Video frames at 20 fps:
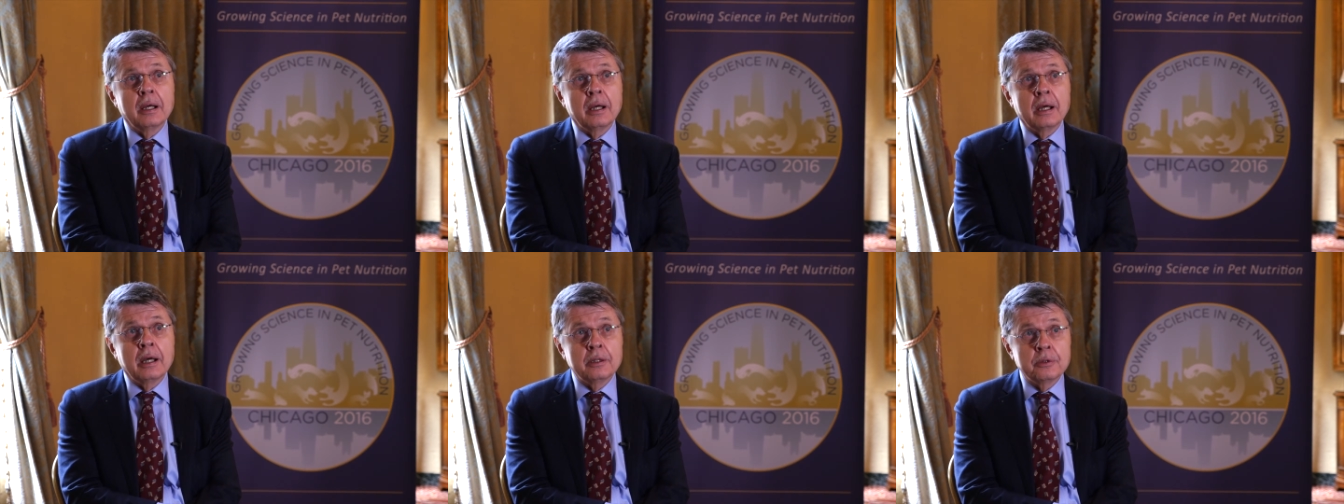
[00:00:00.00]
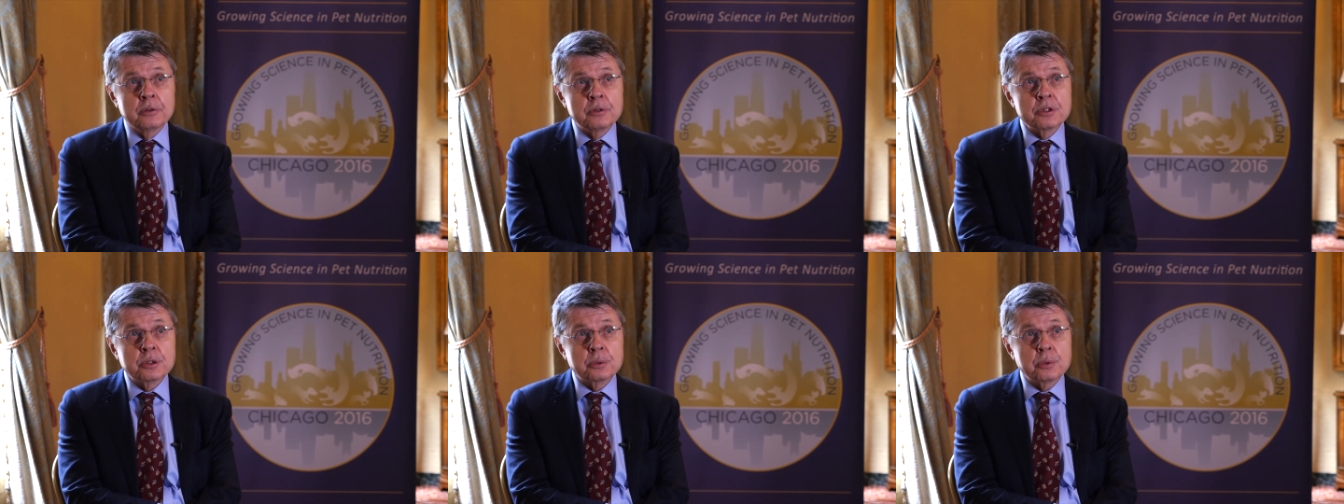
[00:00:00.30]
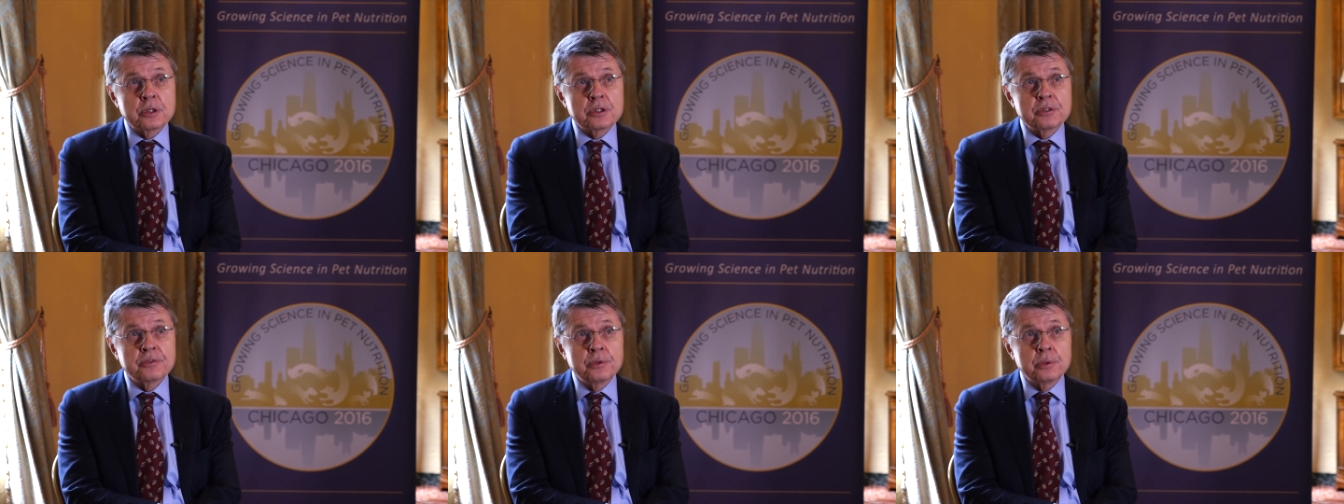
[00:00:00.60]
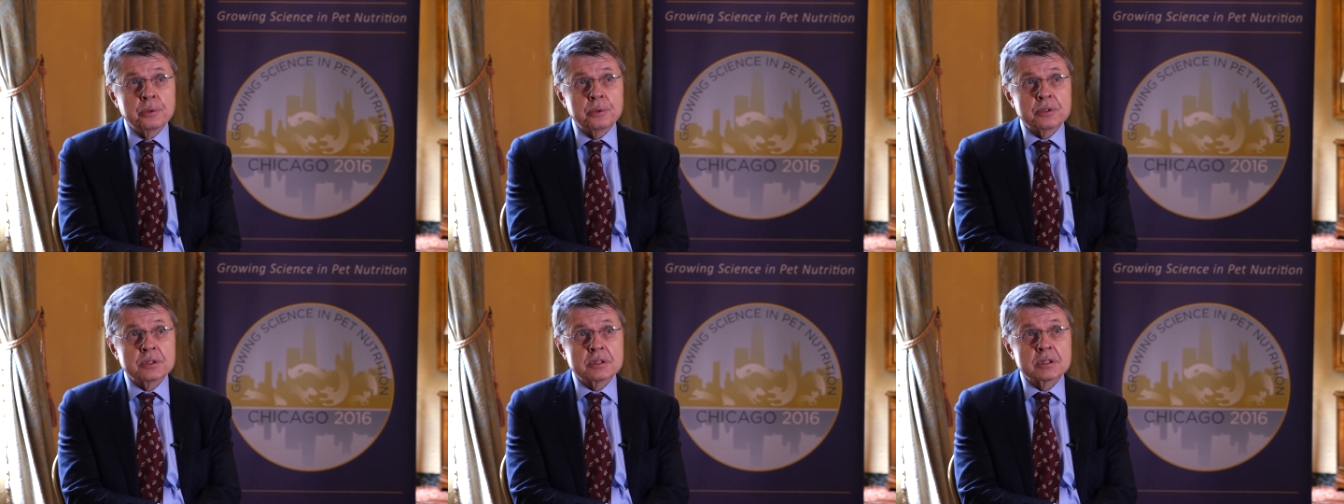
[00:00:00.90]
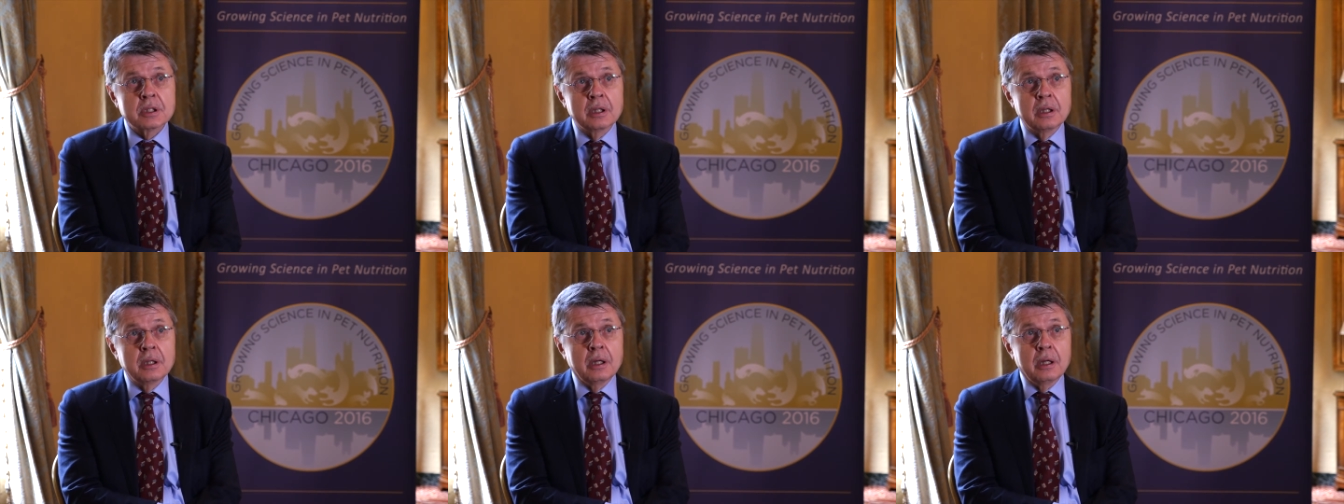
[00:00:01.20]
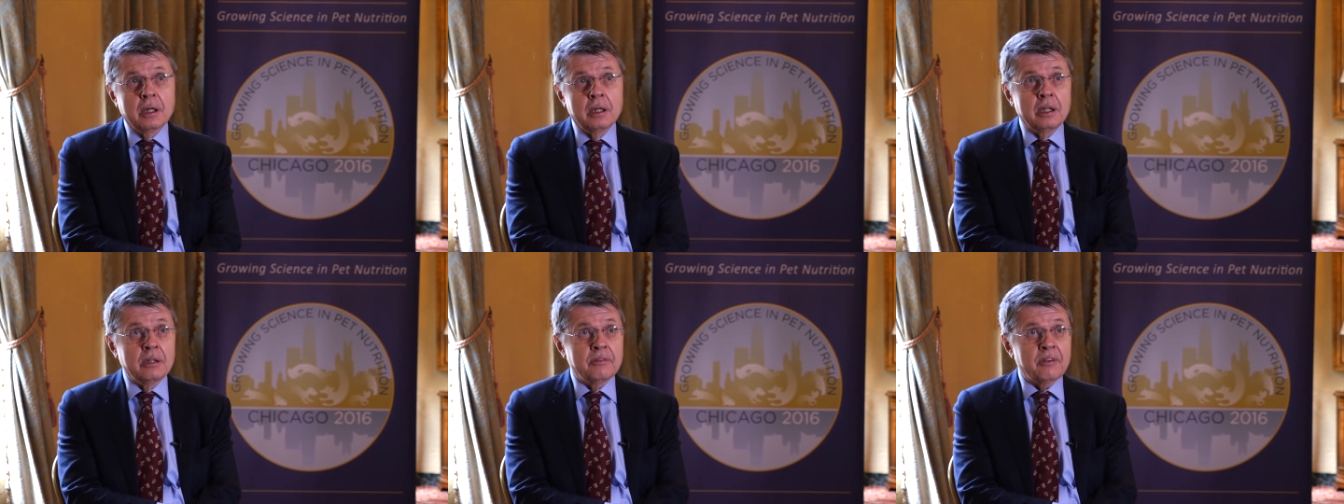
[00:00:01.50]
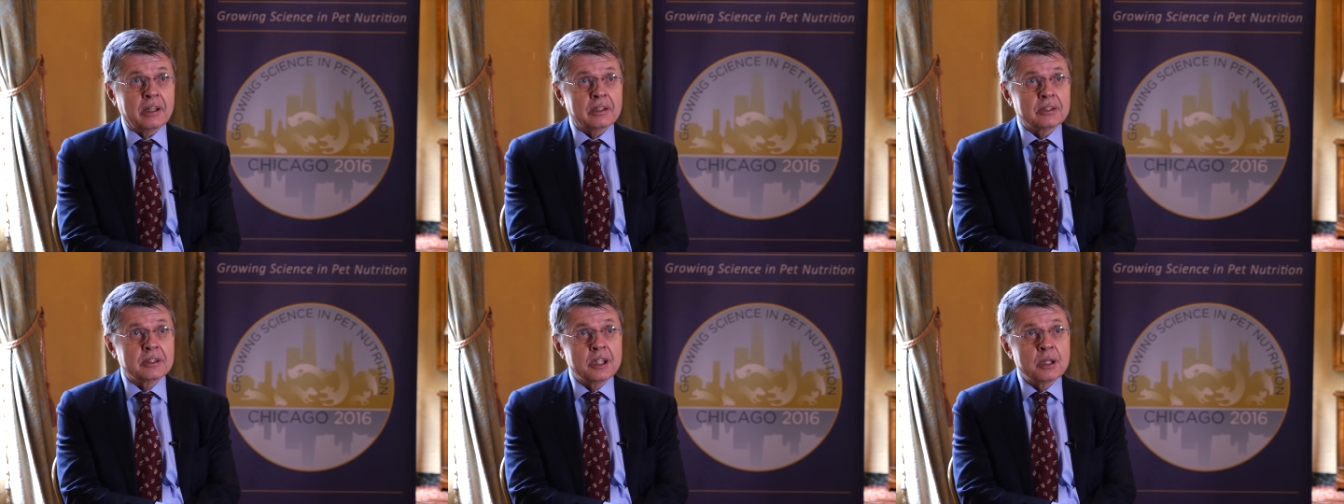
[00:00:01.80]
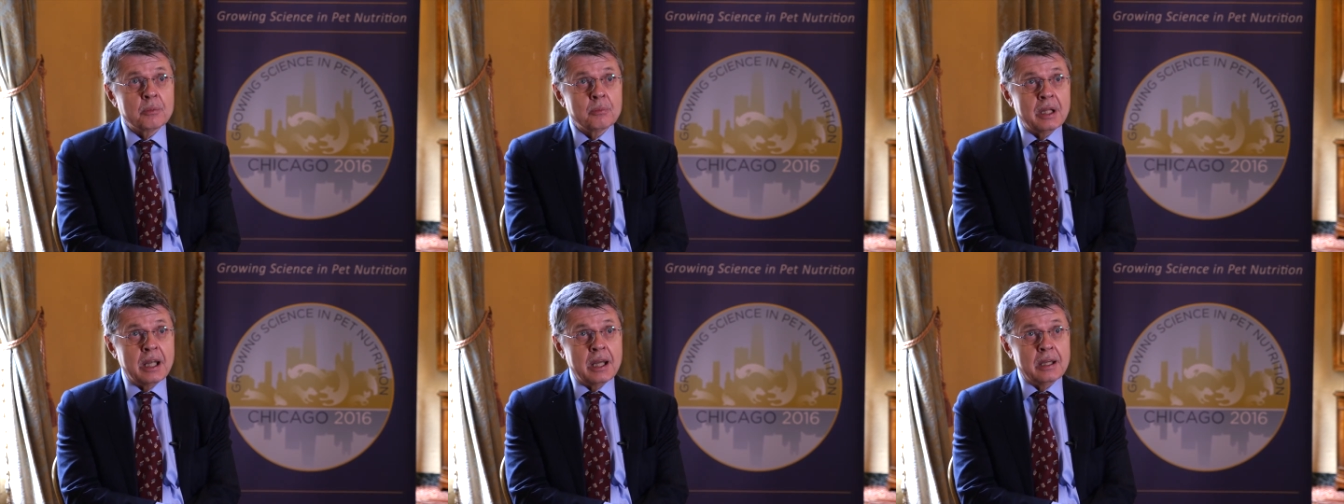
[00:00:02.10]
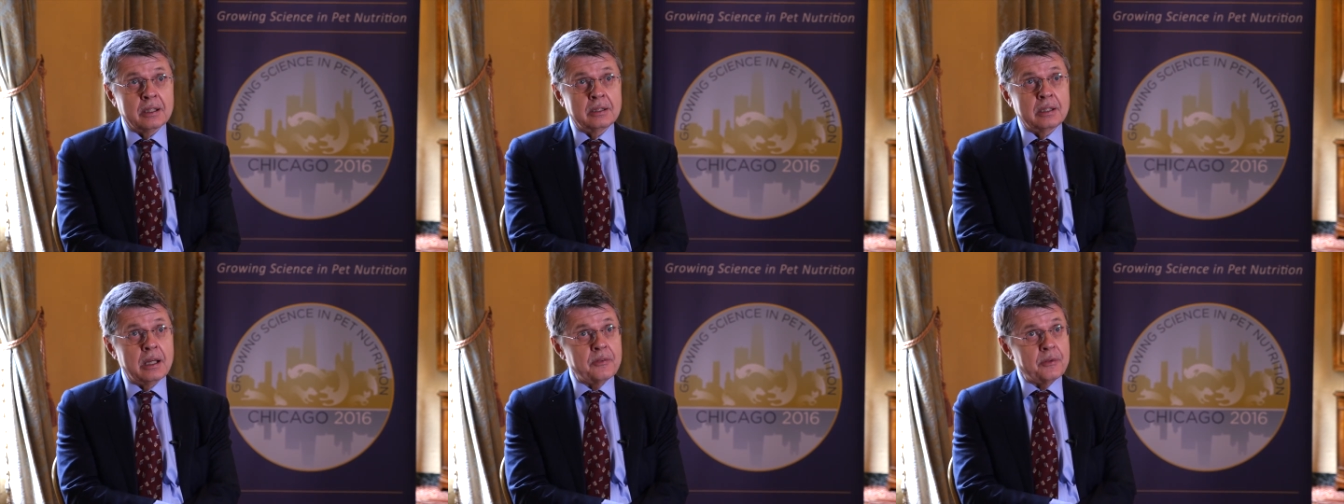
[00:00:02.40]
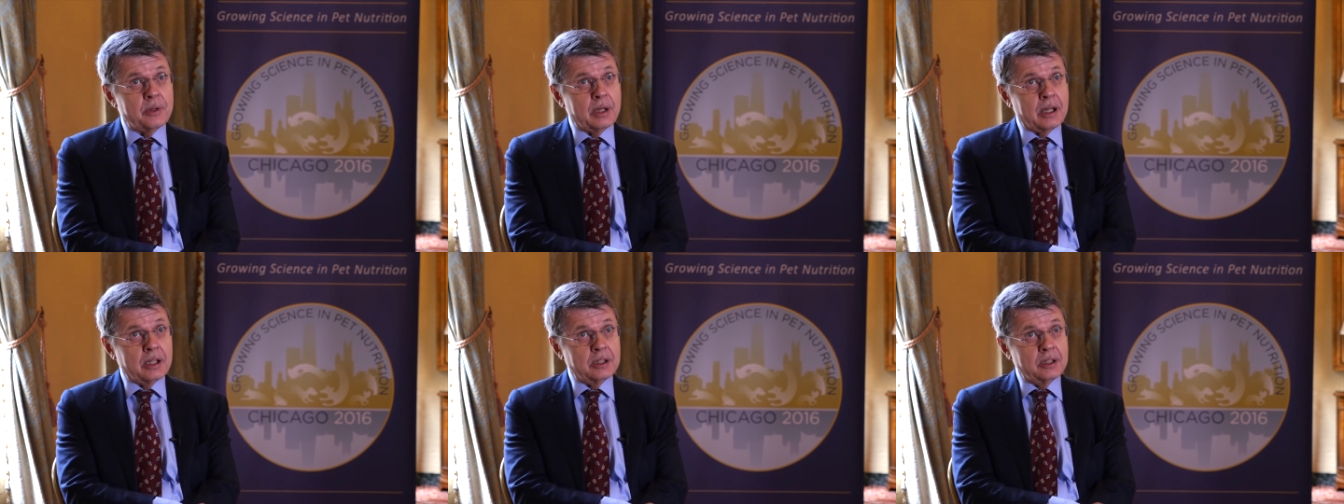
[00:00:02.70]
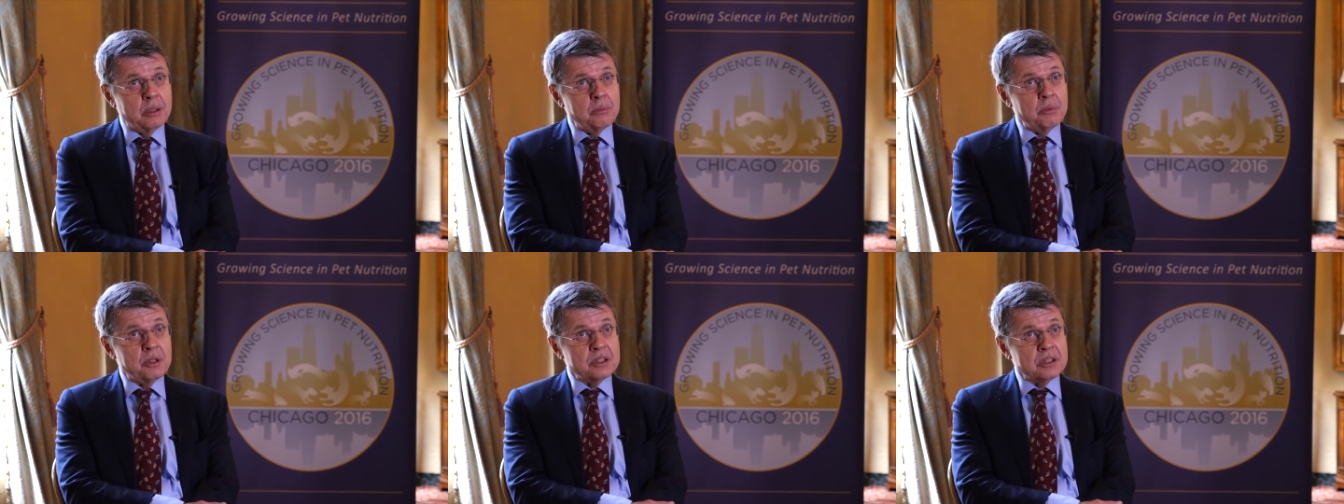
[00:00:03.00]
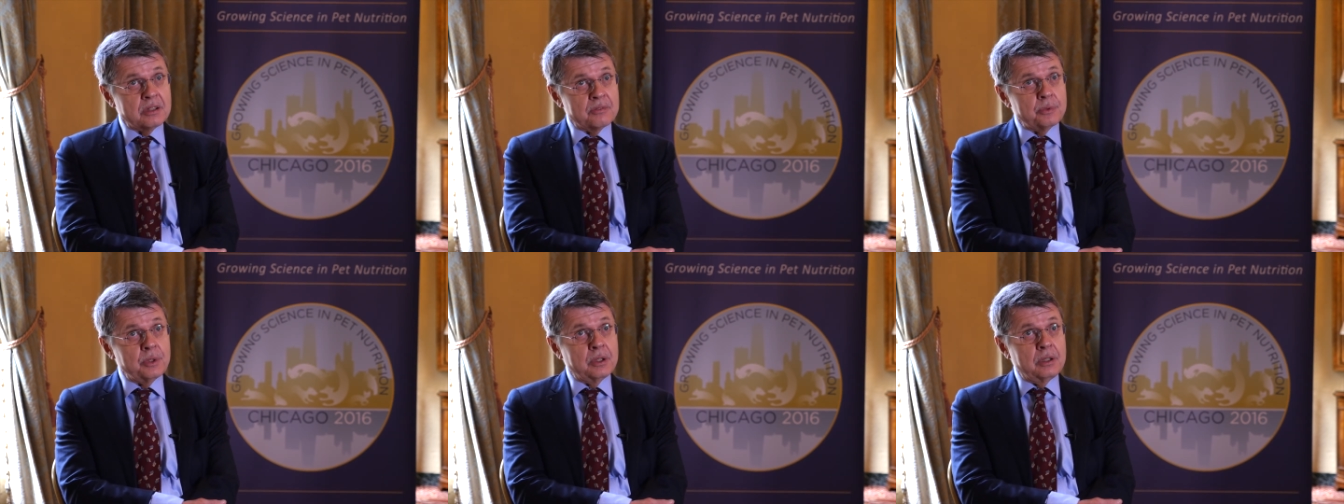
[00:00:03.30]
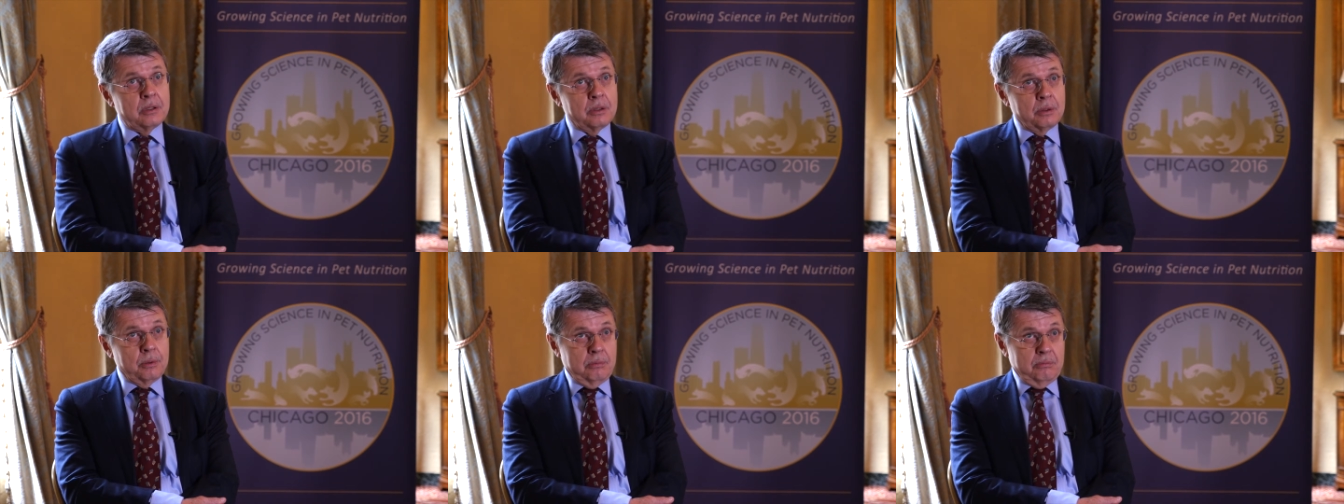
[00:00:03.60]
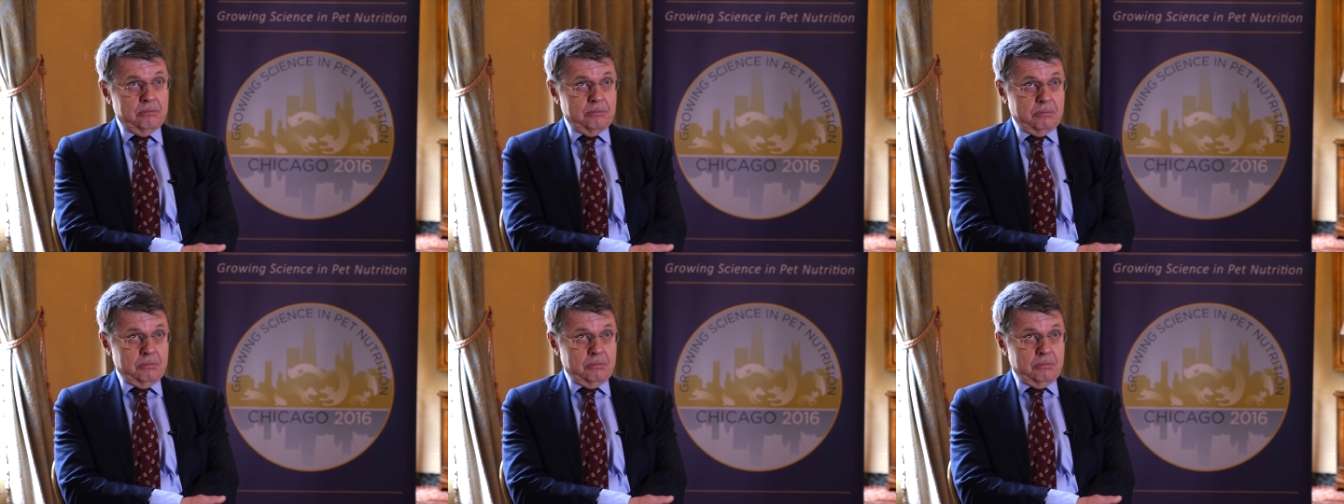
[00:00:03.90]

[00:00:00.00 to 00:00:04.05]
energy-rich foods. And in fact, Tim Lang and other academics have written a